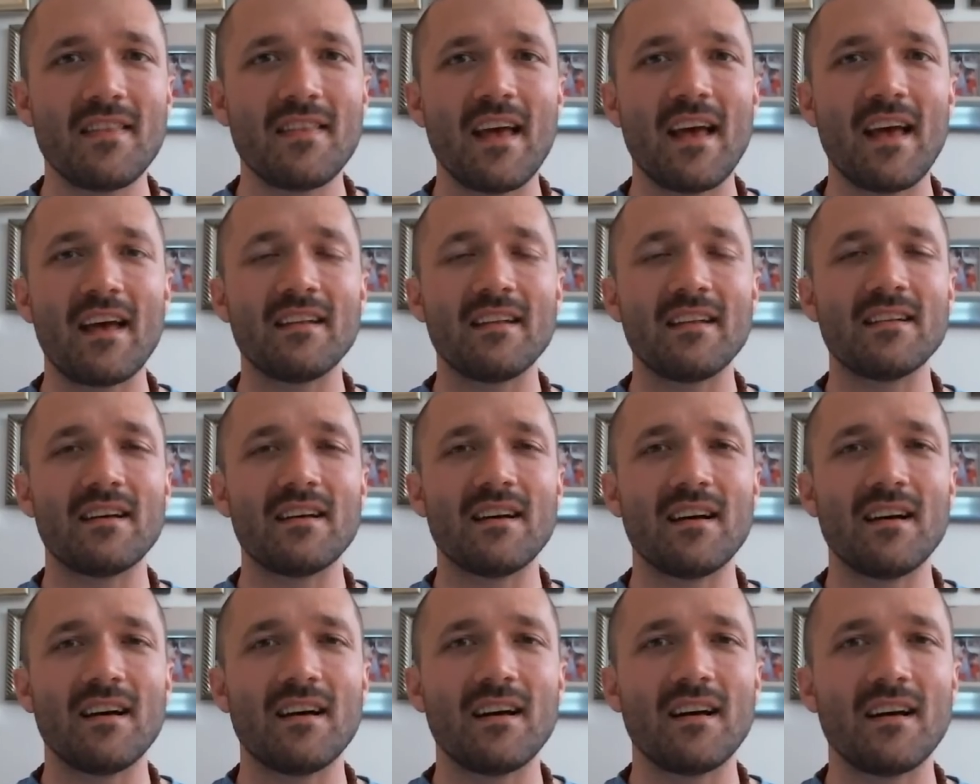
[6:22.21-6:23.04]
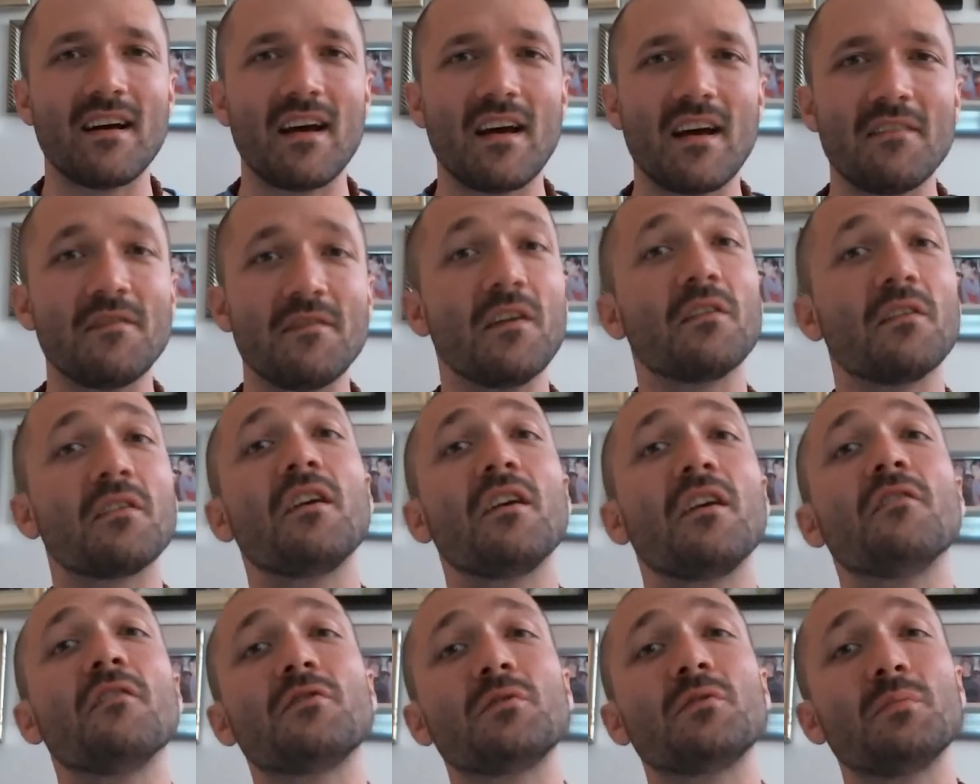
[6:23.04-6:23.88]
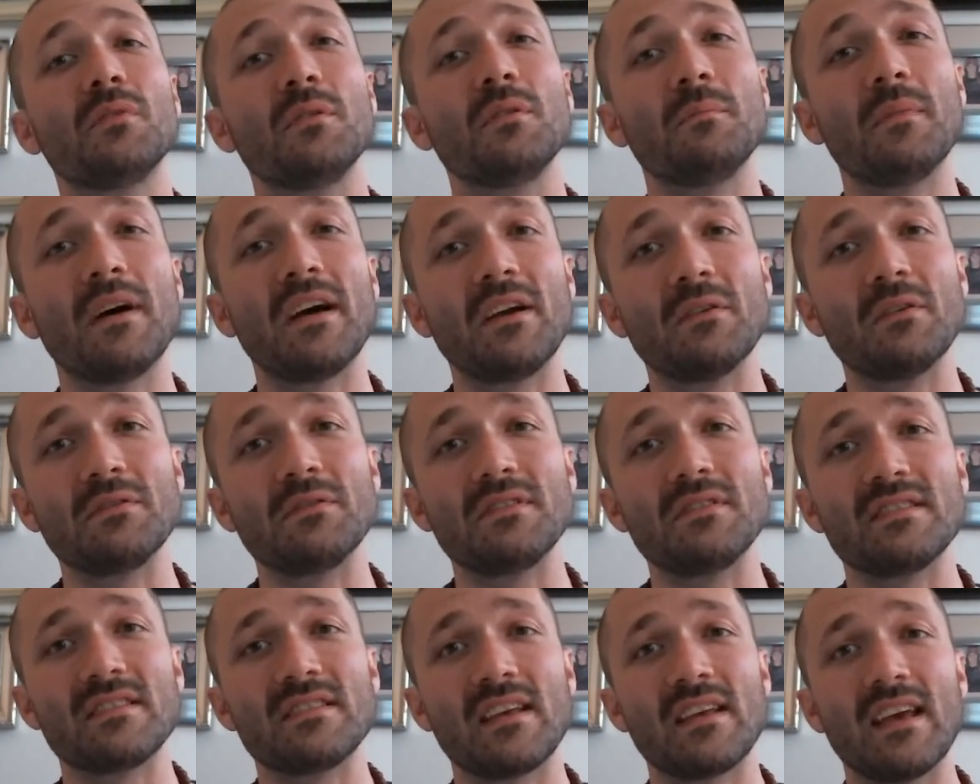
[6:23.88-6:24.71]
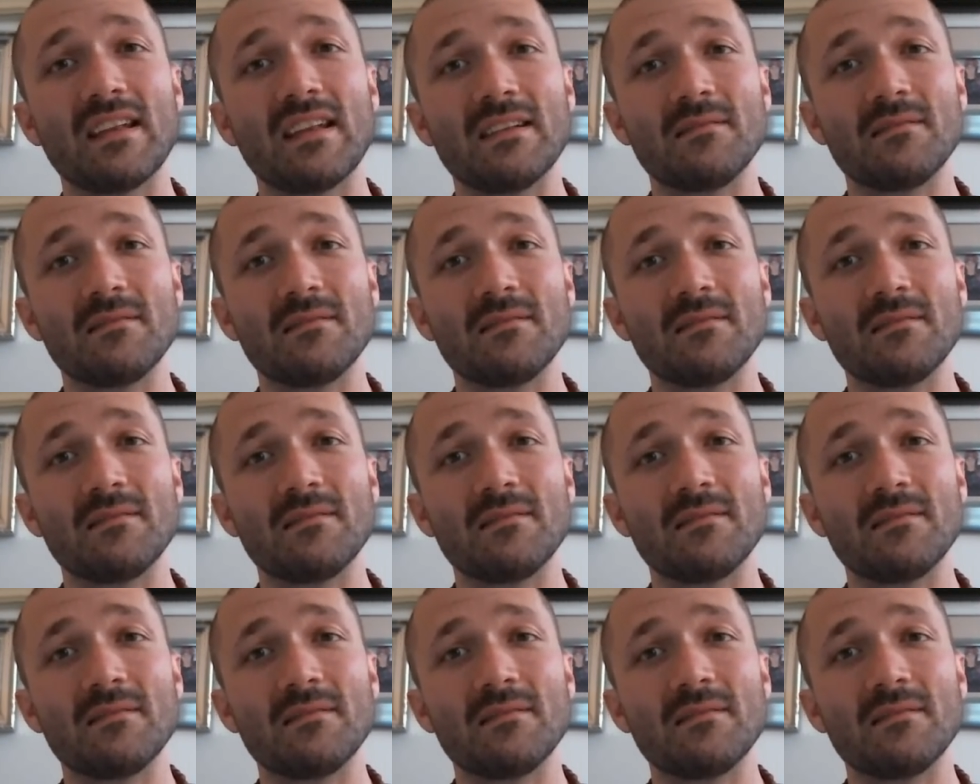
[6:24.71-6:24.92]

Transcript: that I felt comfortable in my own skin.